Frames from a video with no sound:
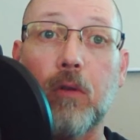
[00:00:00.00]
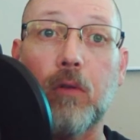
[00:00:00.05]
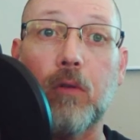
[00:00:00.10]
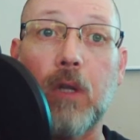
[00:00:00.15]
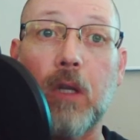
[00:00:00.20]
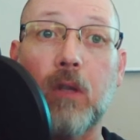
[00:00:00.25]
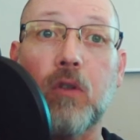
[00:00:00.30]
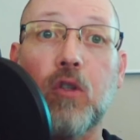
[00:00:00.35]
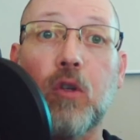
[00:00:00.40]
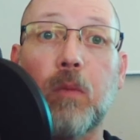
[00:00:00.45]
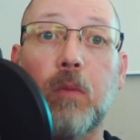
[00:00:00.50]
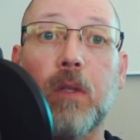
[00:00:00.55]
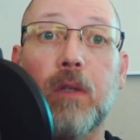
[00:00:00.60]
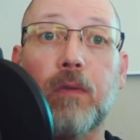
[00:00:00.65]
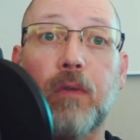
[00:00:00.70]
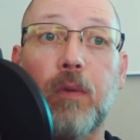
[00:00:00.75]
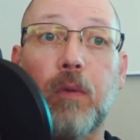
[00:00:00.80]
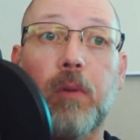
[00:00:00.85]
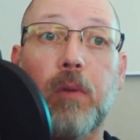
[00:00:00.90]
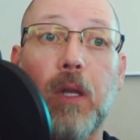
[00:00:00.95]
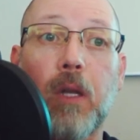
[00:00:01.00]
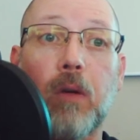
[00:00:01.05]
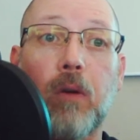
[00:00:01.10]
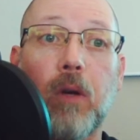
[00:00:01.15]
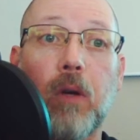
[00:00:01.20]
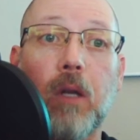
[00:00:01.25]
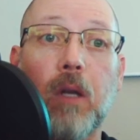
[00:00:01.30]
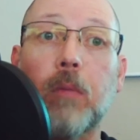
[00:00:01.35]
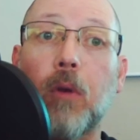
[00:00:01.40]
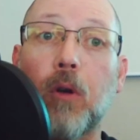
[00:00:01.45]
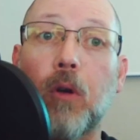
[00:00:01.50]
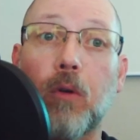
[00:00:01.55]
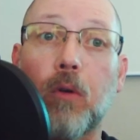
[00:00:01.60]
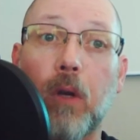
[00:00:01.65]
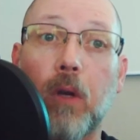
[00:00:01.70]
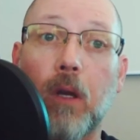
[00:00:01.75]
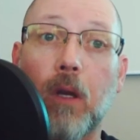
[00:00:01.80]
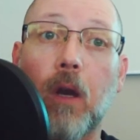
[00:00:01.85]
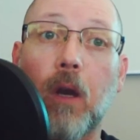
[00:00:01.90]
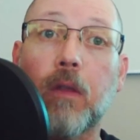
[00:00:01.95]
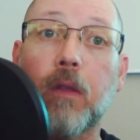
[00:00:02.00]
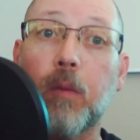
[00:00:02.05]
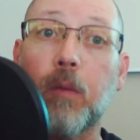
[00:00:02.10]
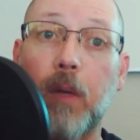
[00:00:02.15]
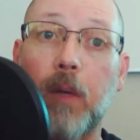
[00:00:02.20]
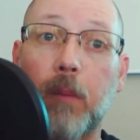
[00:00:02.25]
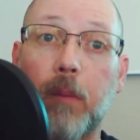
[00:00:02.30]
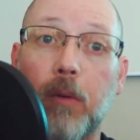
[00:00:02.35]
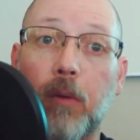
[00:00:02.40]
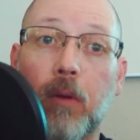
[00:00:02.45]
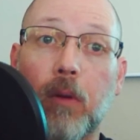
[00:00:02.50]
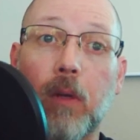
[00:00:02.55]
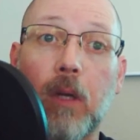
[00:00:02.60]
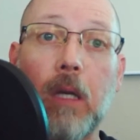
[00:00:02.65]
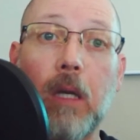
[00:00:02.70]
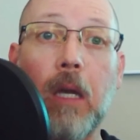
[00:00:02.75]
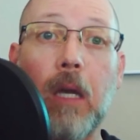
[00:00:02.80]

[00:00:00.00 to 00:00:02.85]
whose instruments for plundering and murdering other people